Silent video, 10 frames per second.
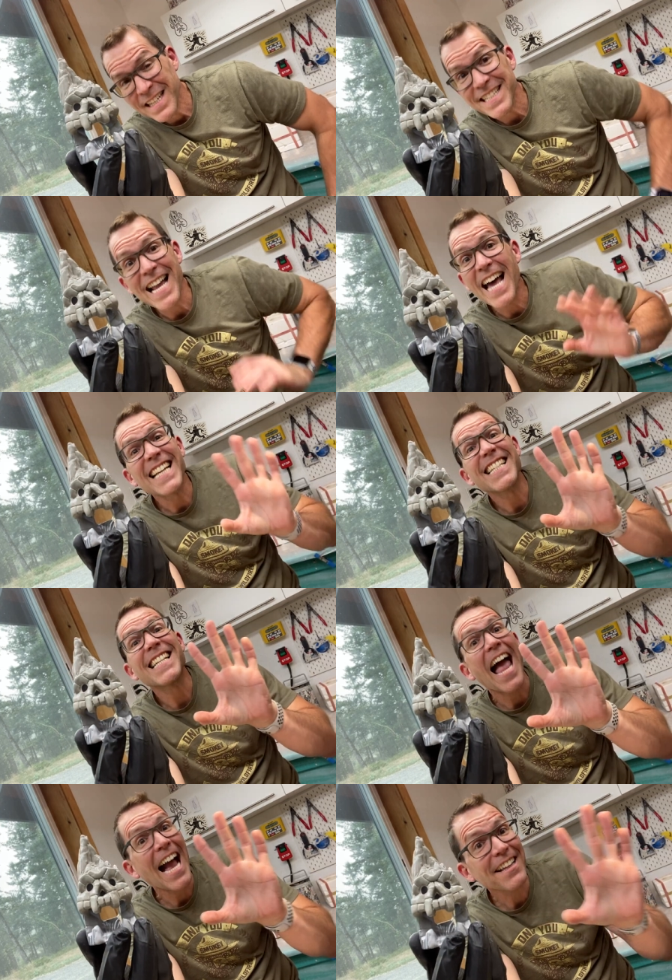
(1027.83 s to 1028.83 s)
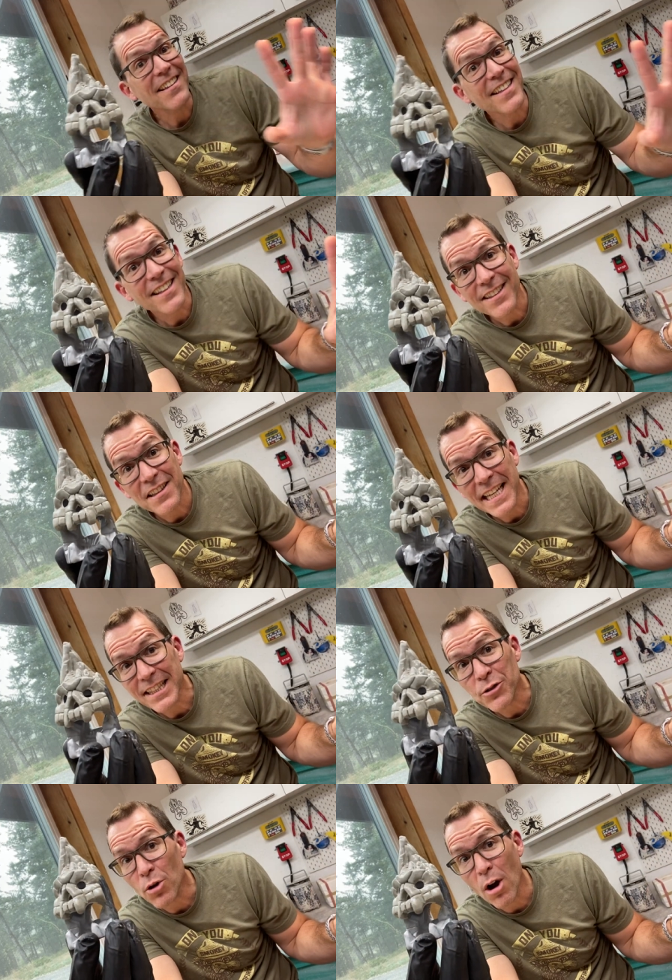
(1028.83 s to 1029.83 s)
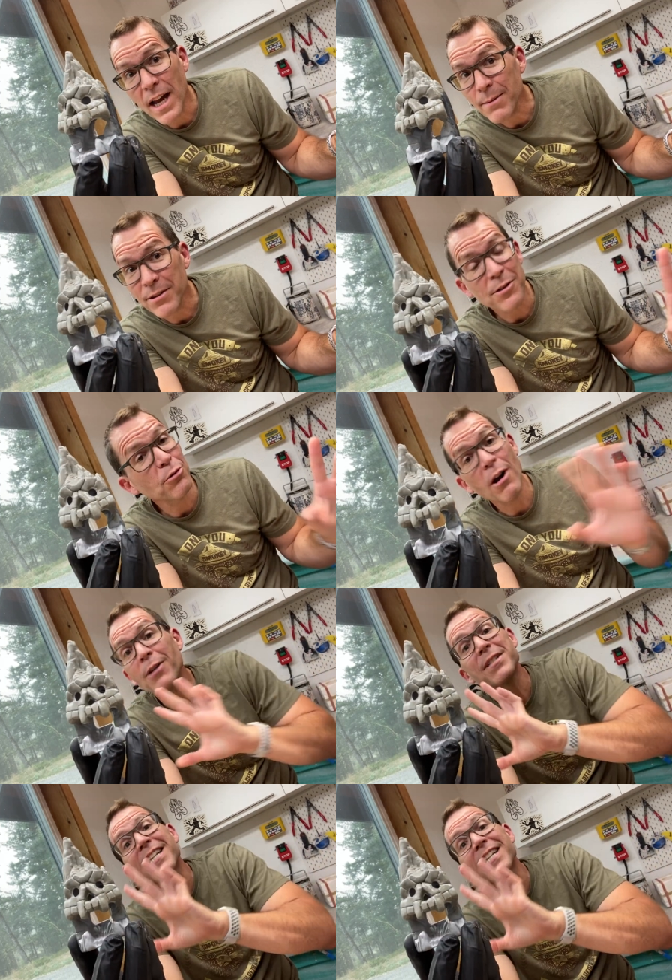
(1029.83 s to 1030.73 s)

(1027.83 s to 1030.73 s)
It's not exactly like the drawing, but the drawing was a